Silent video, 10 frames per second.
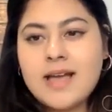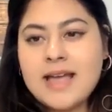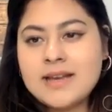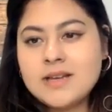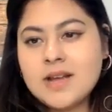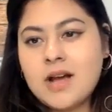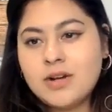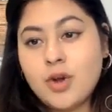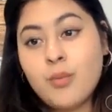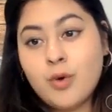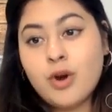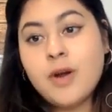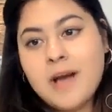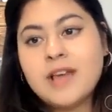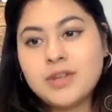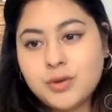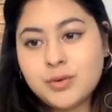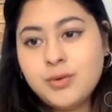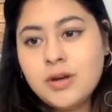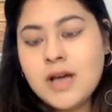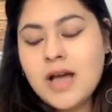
and know more about you.